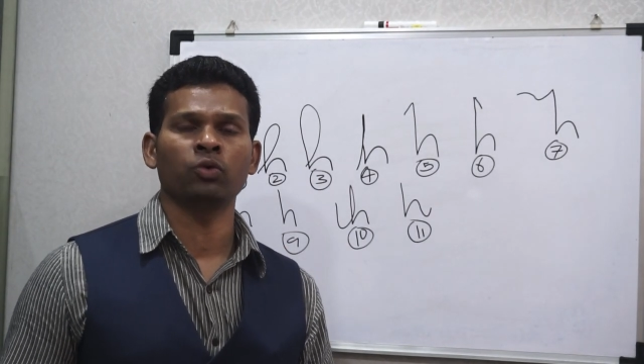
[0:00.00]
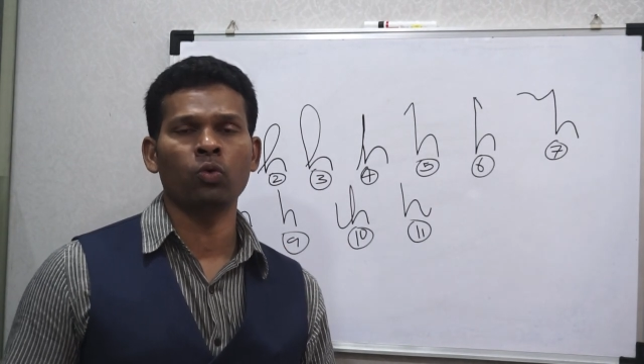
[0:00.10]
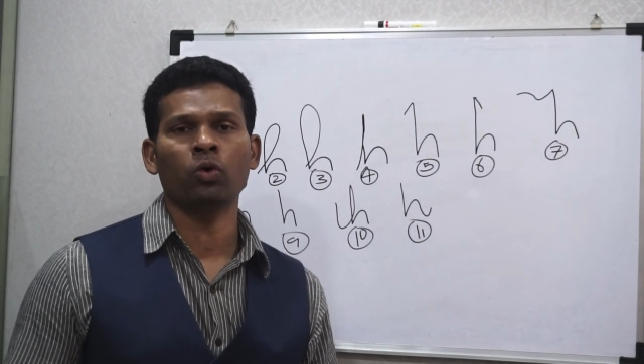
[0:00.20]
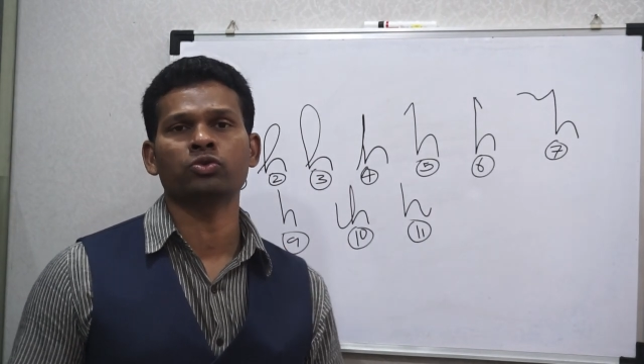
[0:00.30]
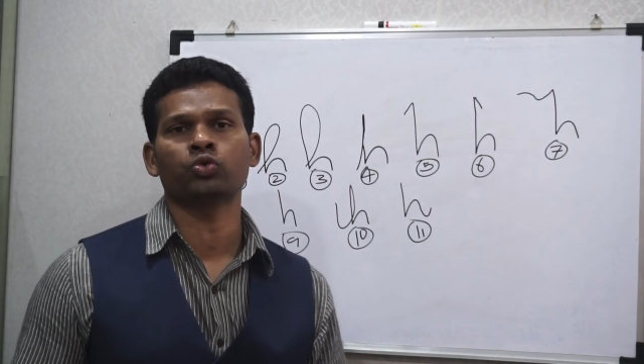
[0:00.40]
who
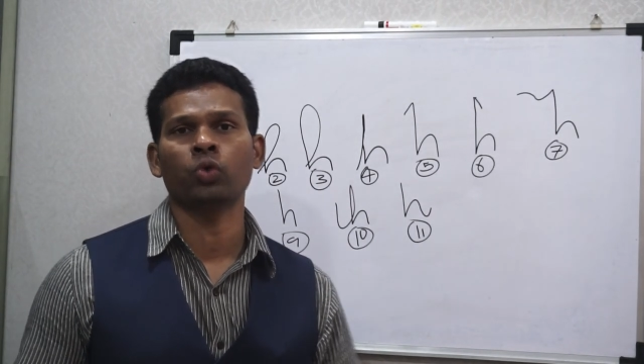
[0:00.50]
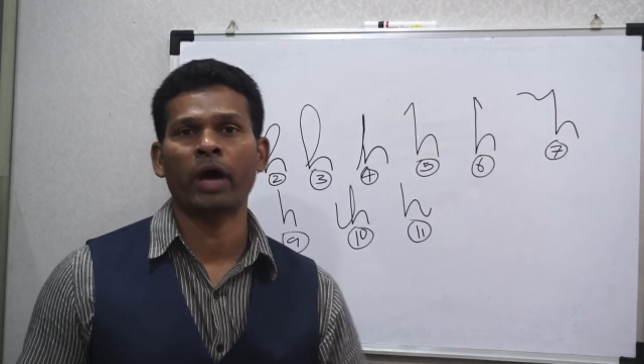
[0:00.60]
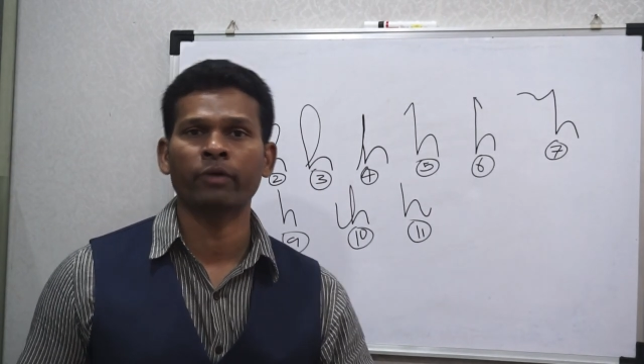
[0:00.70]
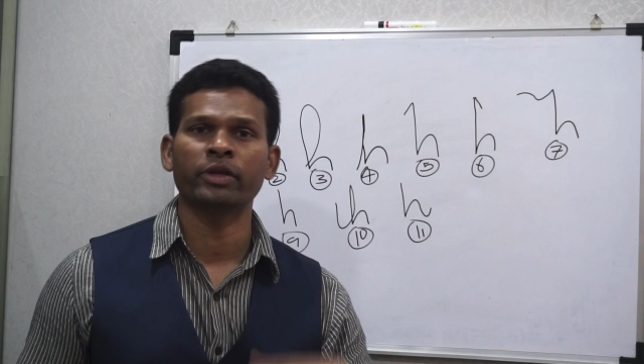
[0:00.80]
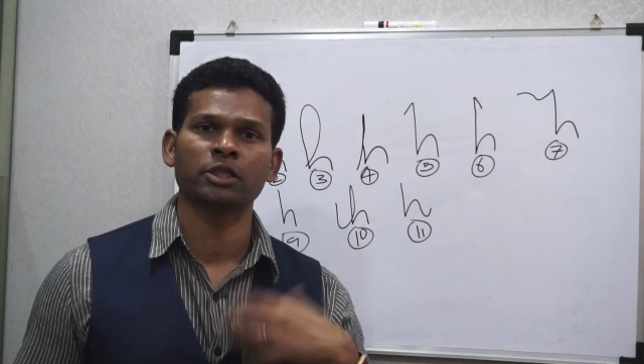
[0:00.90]
wants to
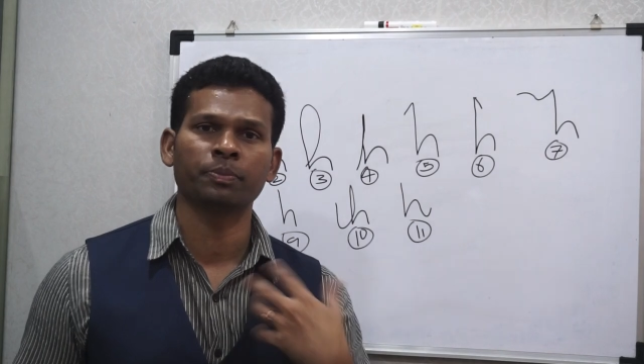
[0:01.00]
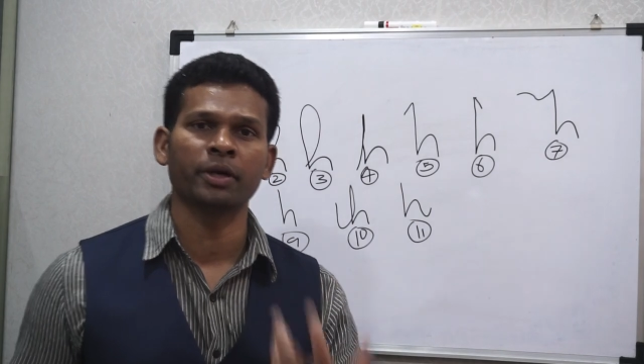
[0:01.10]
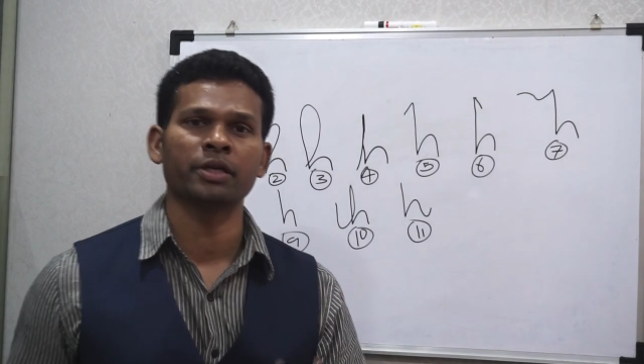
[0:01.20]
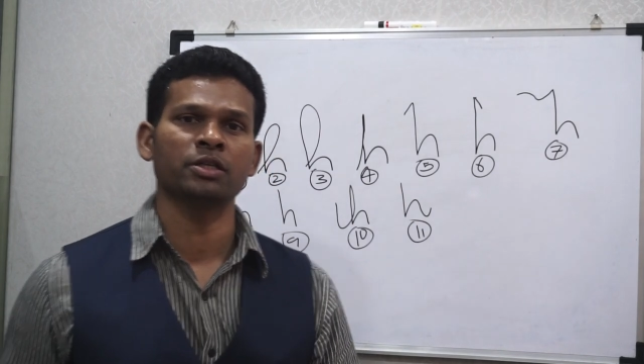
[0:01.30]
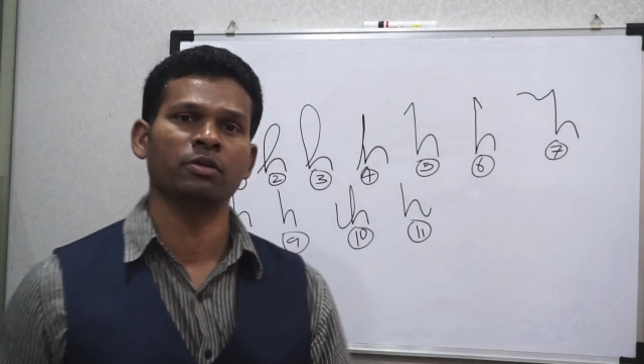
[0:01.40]
have the
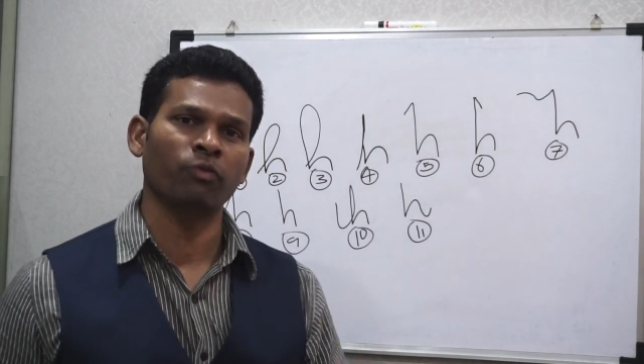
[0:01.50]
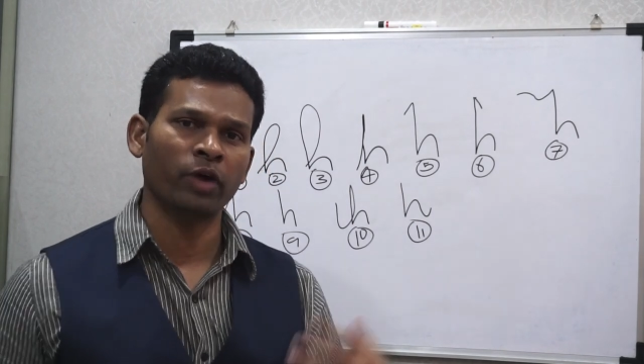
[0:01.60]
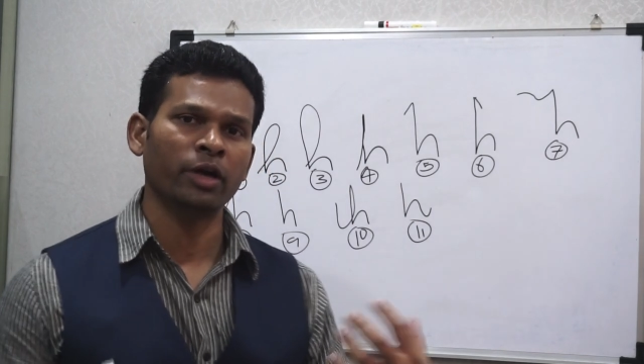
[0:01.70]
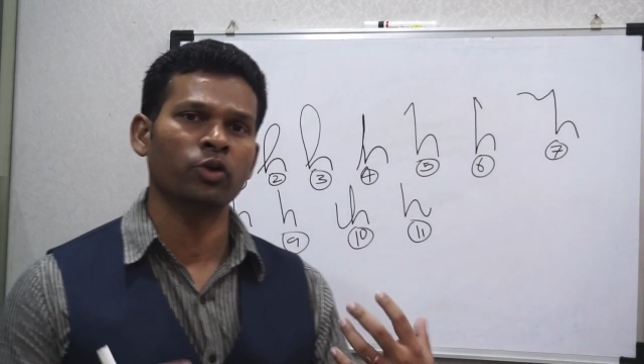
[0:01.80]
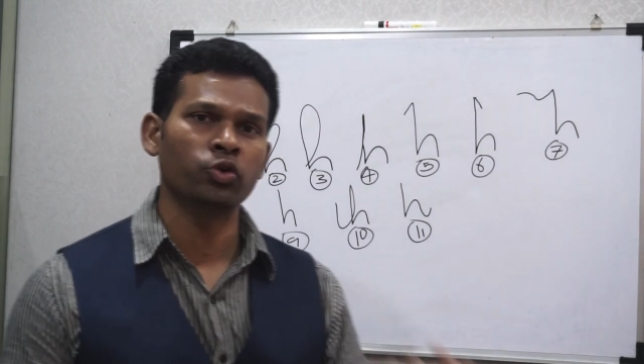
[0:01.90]
expertise in
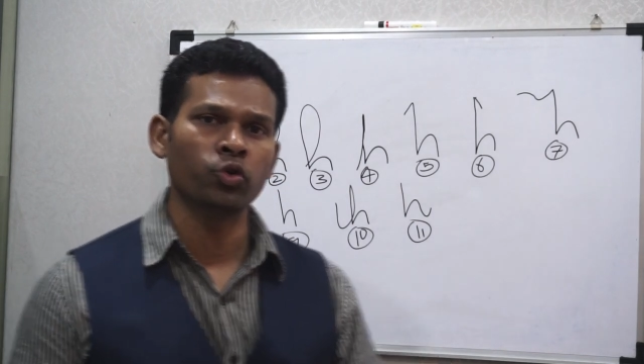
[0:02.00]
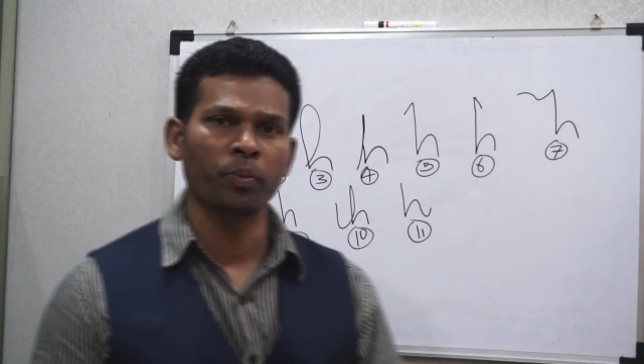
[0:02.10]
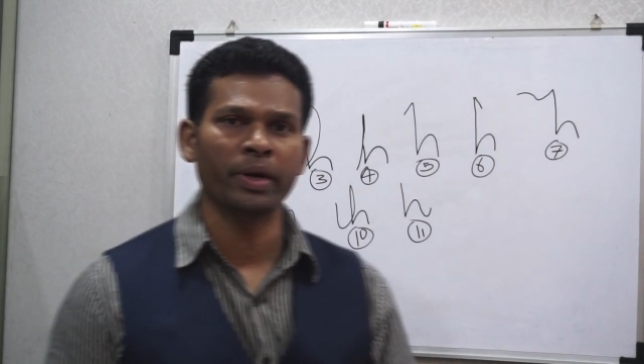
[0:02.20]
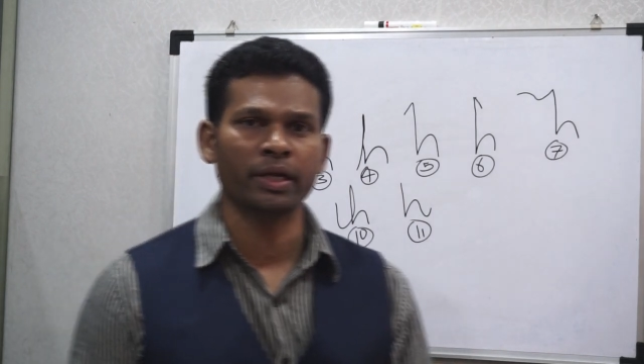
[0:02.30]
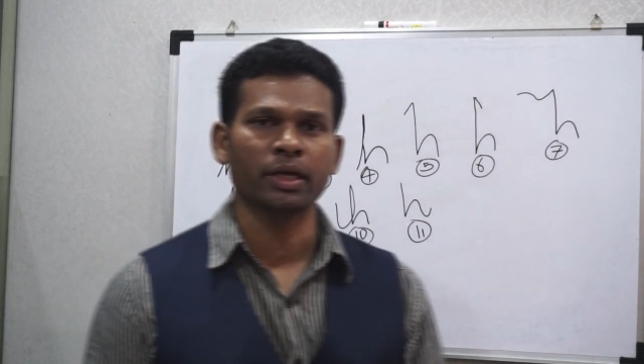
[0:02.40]
one
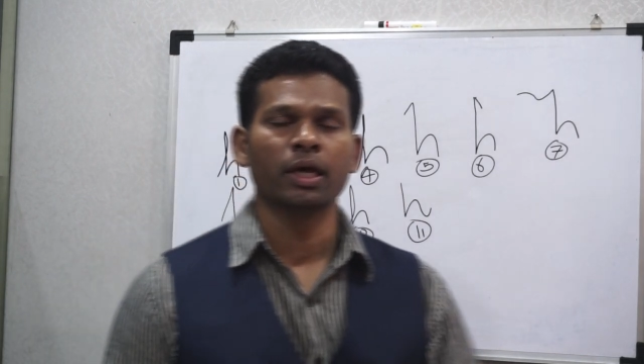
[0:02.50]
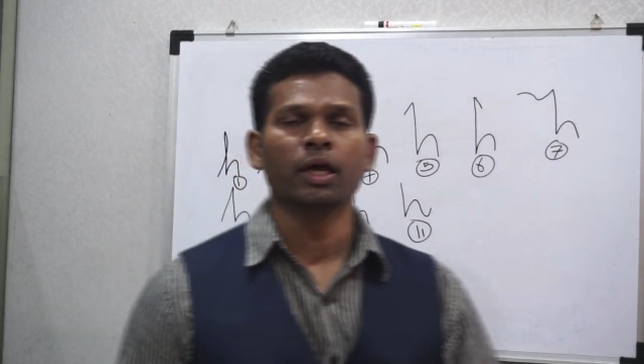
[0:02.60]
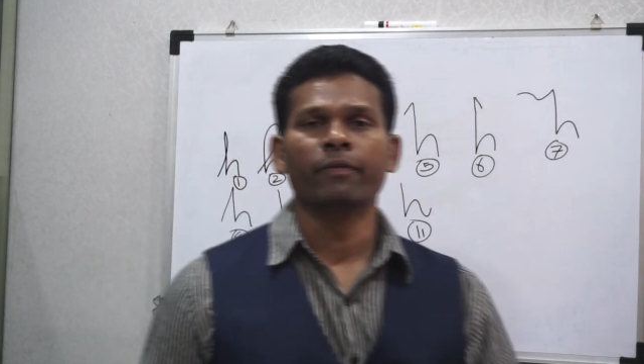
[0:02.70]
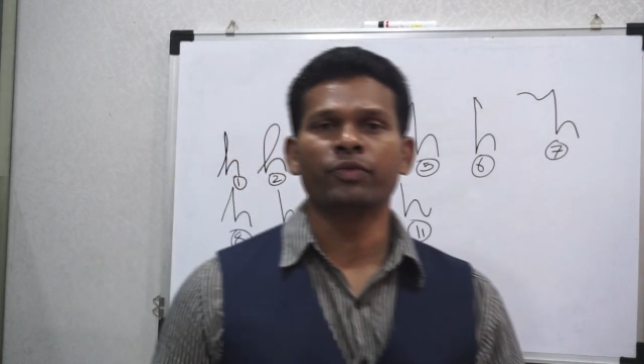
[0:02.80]
domain.